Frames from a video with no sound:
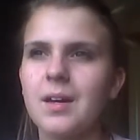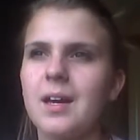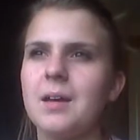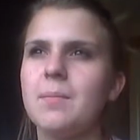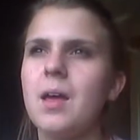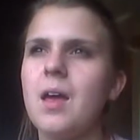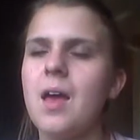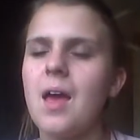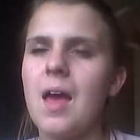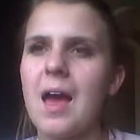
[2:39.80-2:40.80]
And
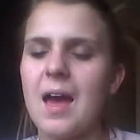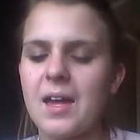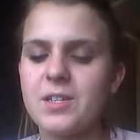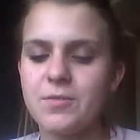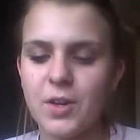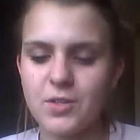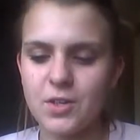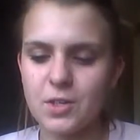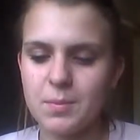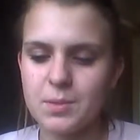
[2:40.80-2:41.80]

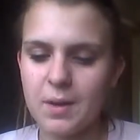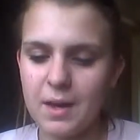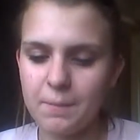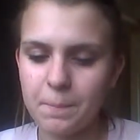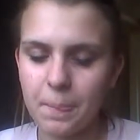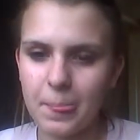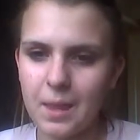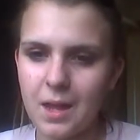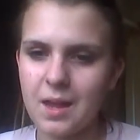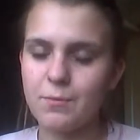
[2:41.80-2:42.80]
Photoshop as well,
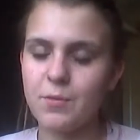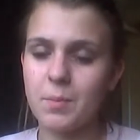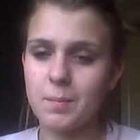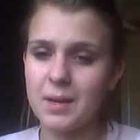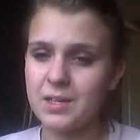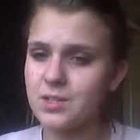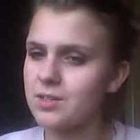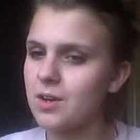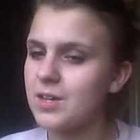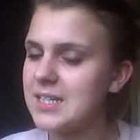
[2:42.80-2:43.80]
for my
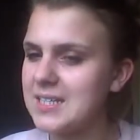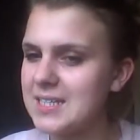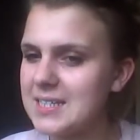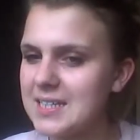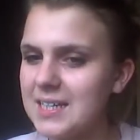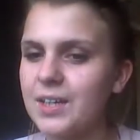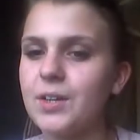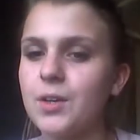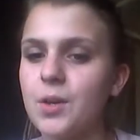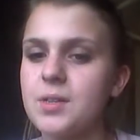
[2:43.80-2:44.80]
pictures. I
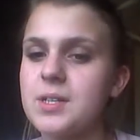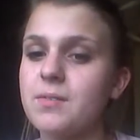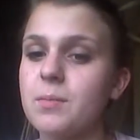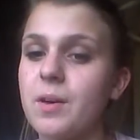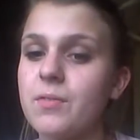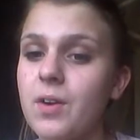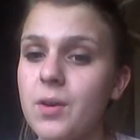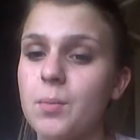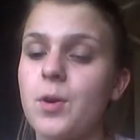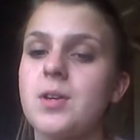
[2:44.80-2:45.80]
didn't use it for my
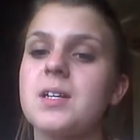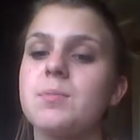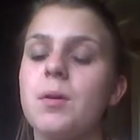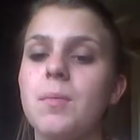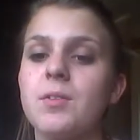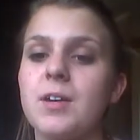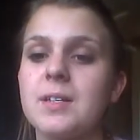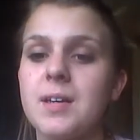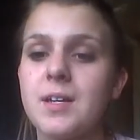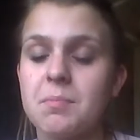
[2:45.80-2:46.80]
final products, but on my
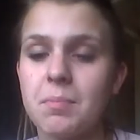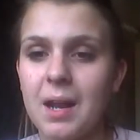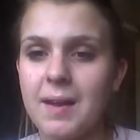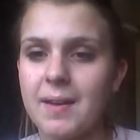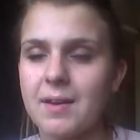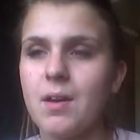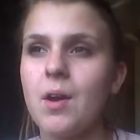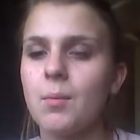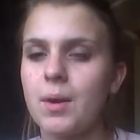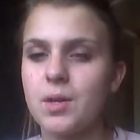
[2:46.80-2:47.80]
research and planning,
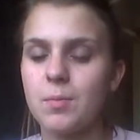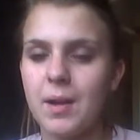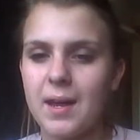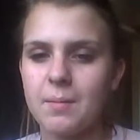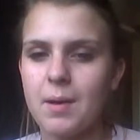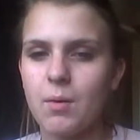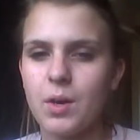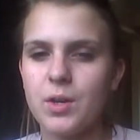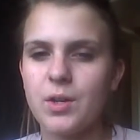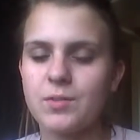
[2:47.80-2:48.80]
when you were playing about, I
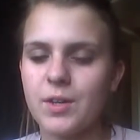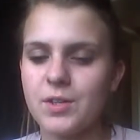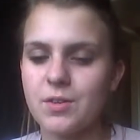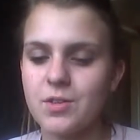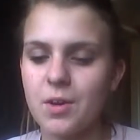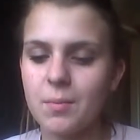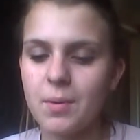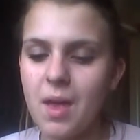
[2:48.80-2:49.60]
used Photoshop.